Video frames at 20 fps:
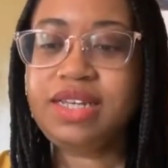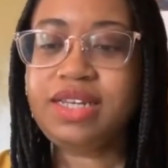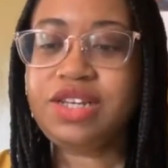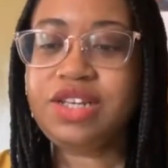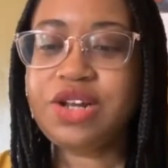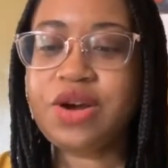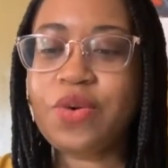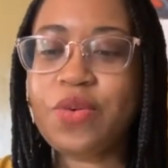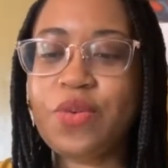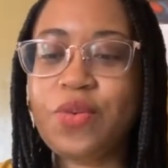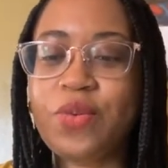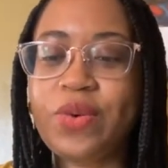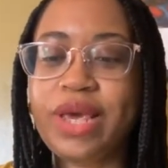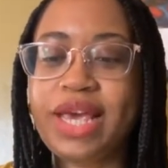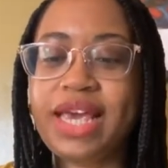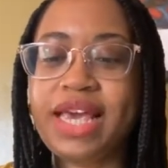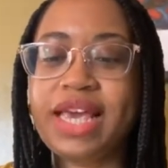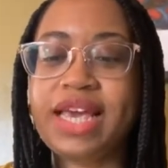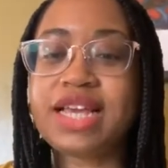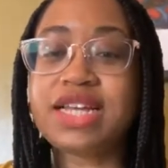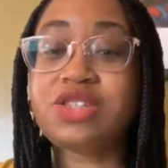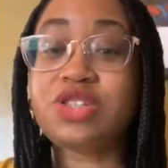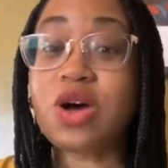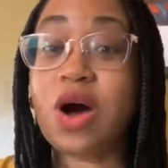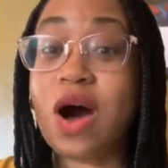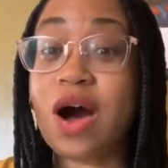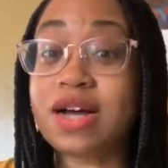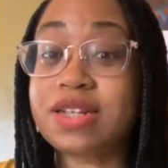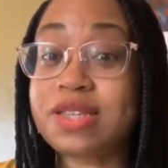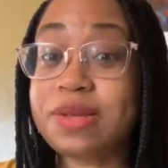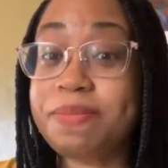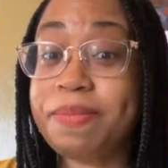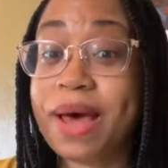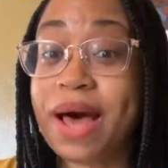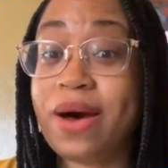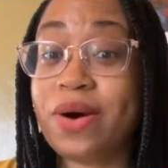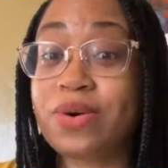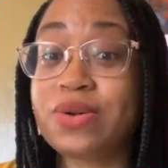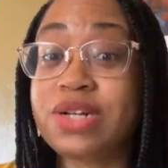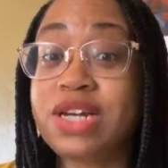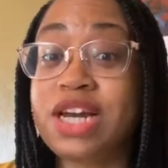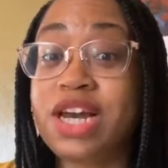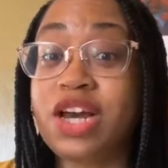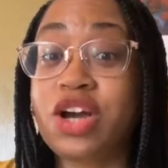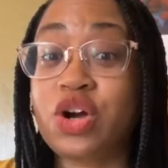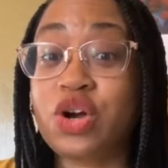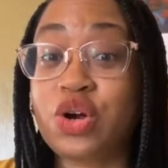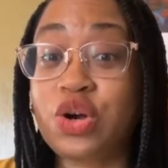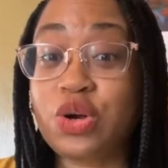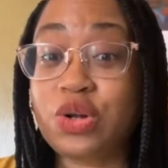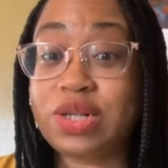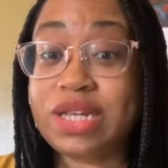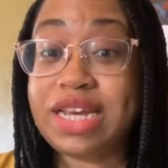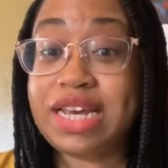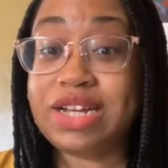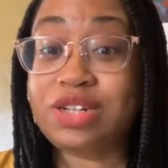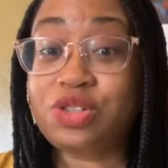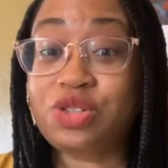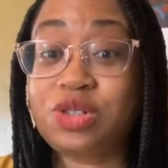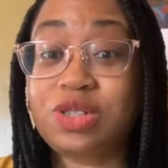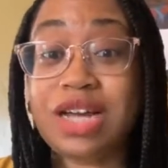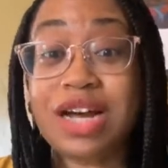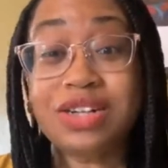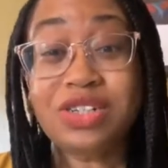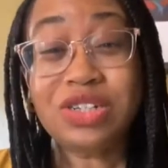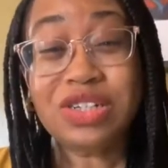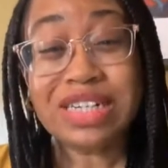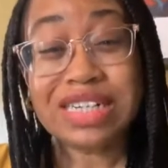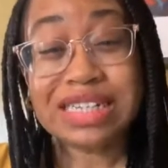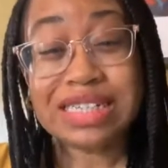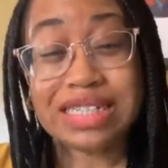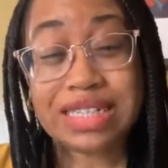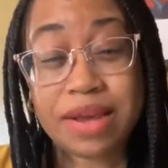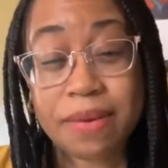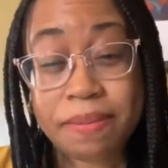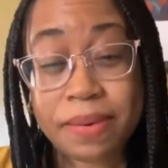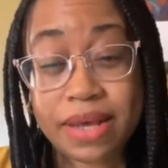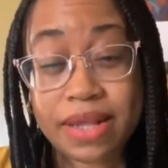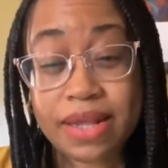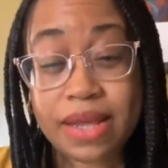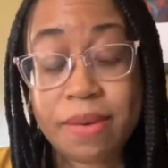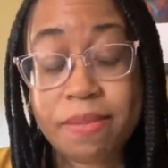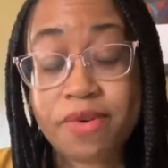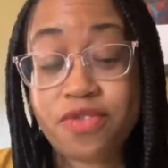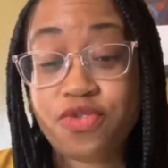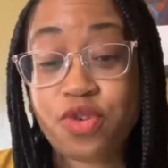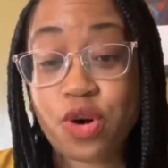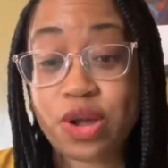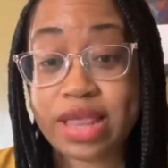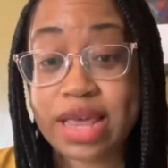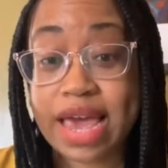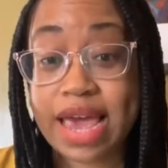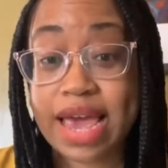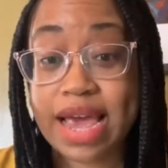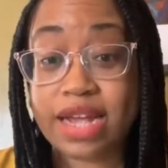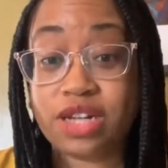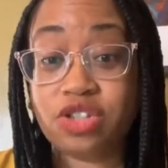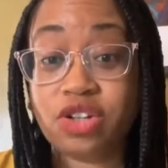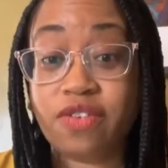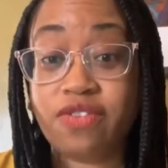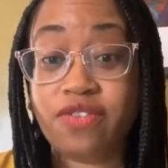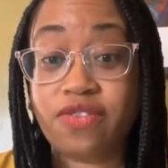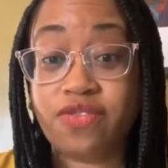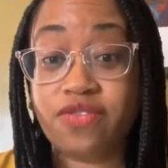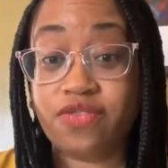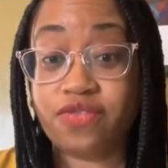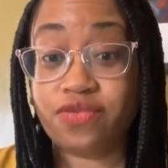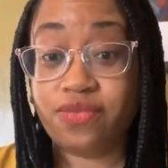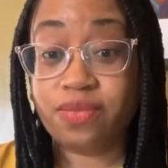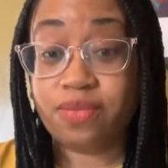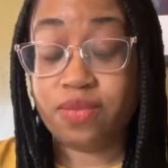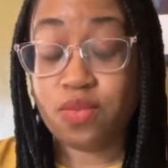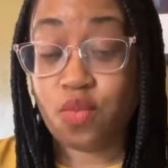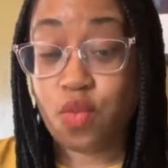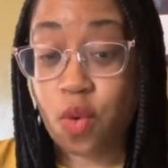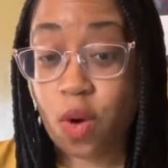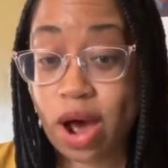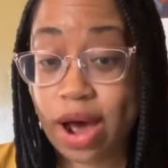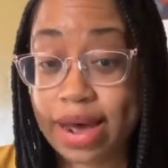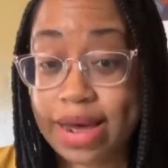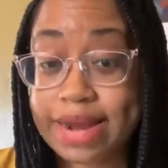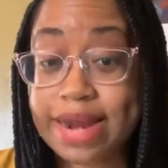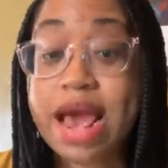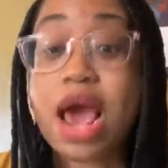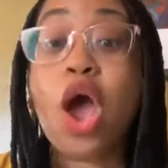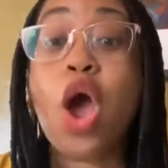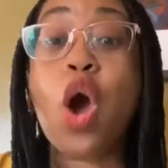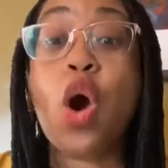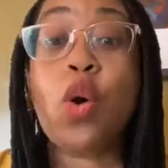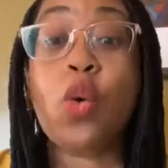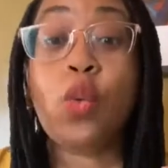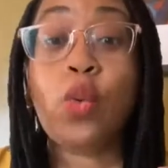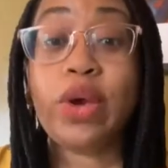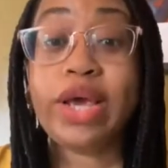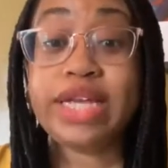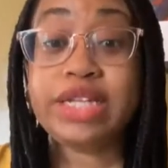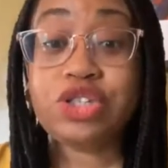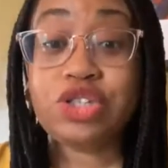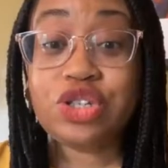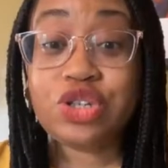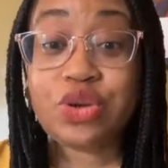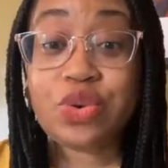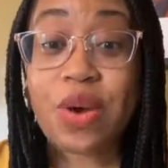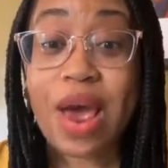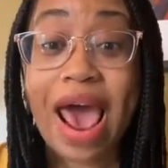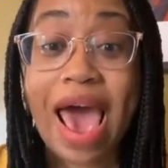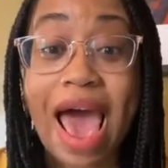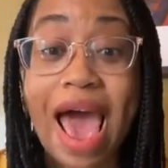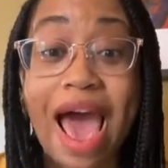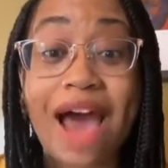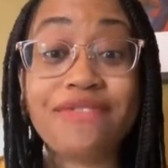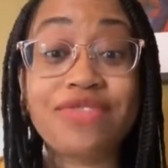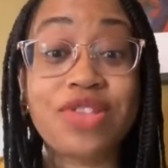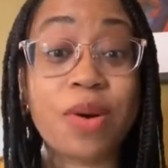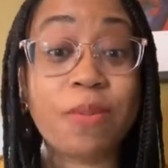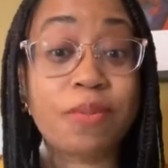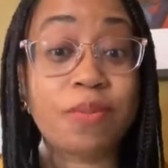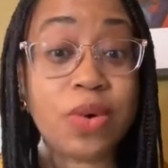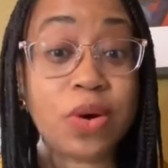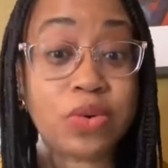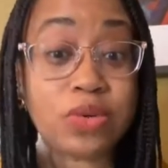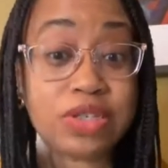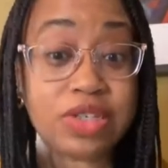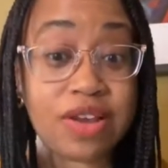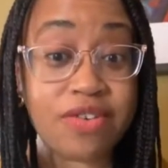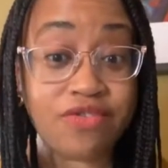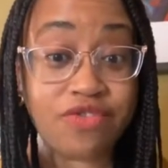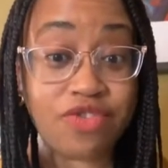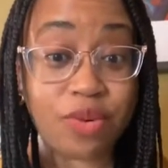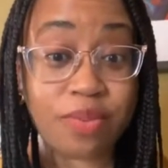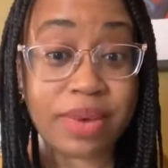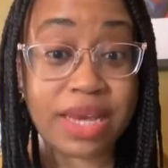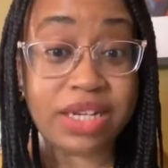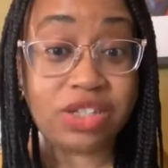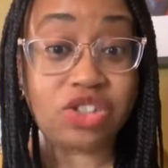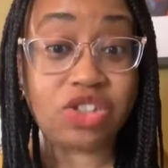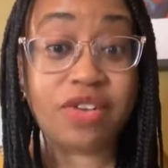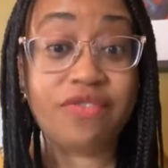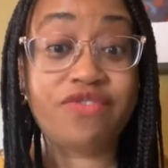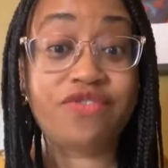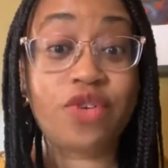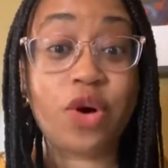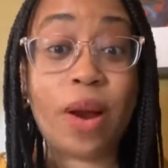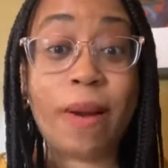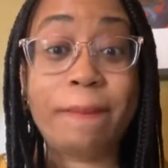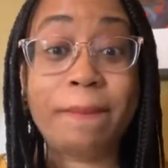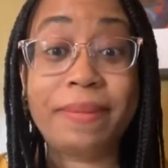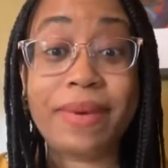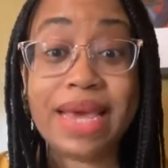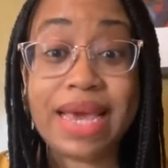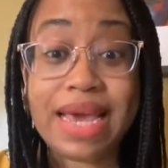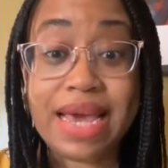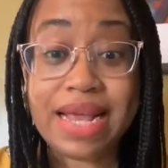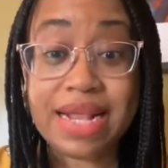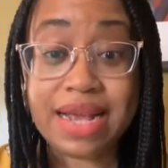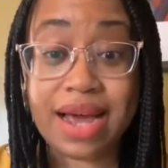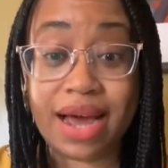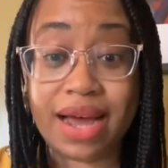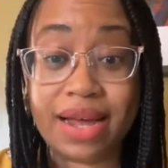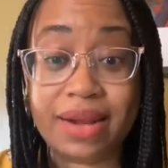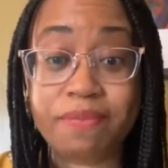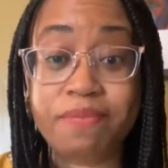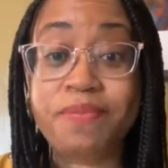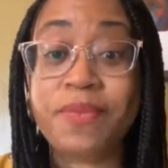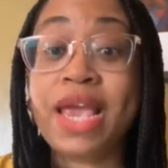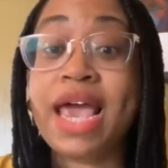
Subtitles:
we talked about early introduction, and typically before the age of 1, we do have the most information for a peanut,